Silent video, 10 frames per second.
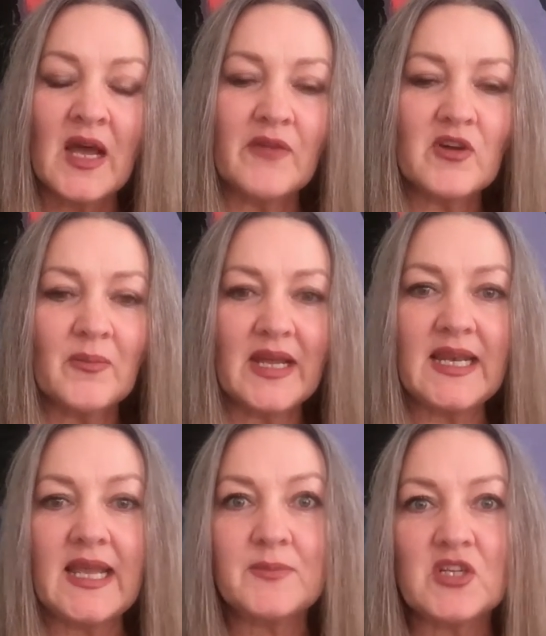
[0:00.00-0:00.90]
I've got my
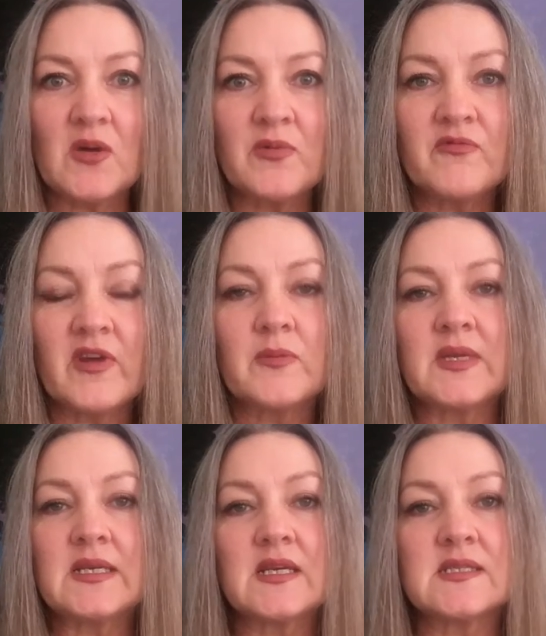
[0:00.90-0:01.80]
laptop in front of
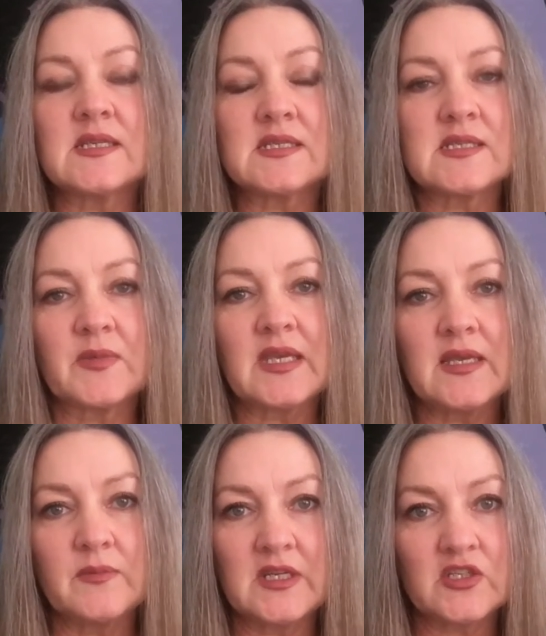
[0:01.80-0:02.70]
me because there's some
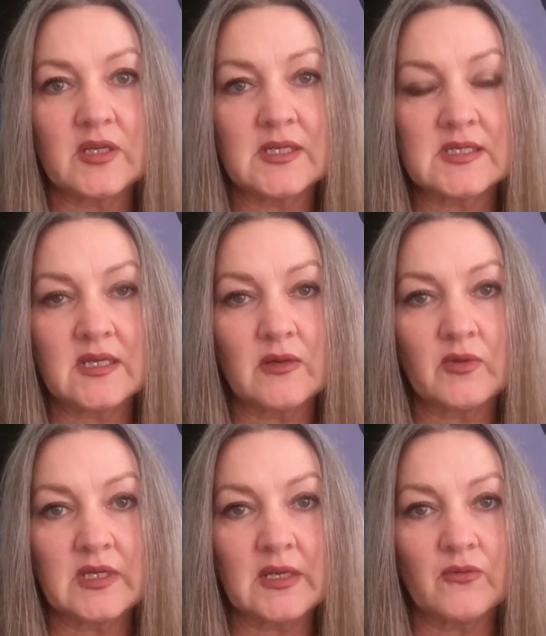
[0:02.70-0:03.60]
key metrics that I
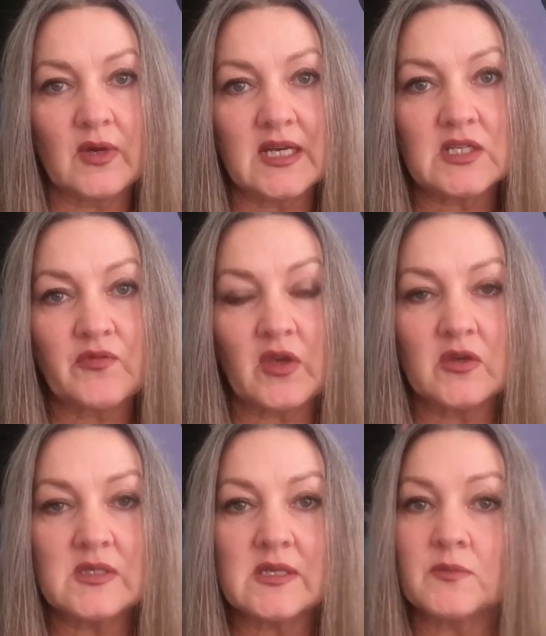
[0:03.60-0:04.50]
want to get right for
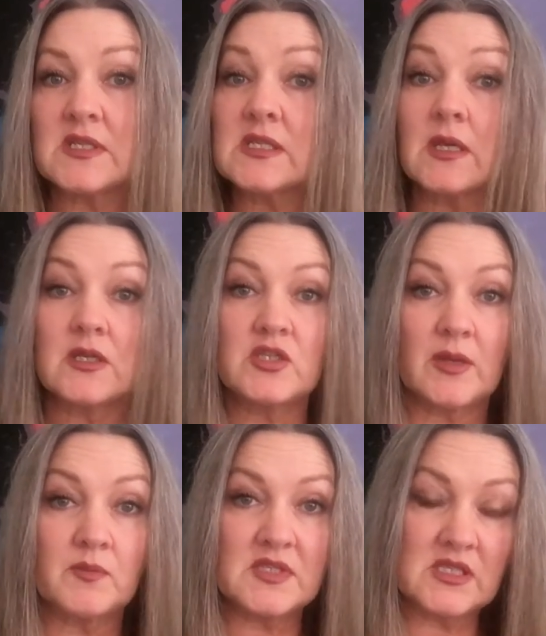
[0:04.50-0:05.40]
you, so I'm just going to
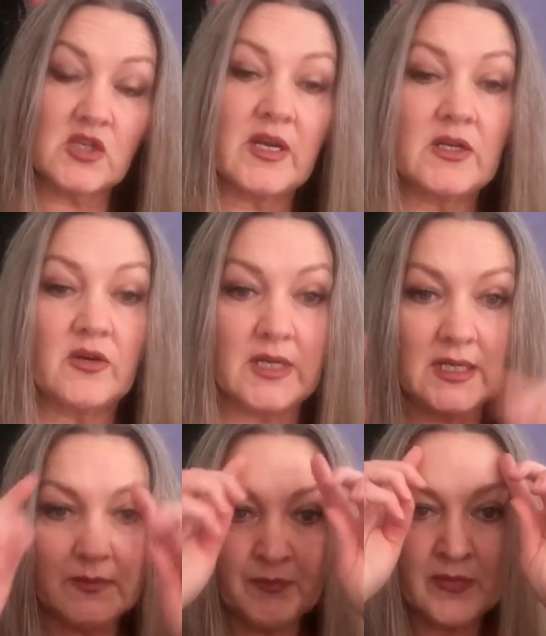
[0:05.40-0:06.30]
jump straight on in.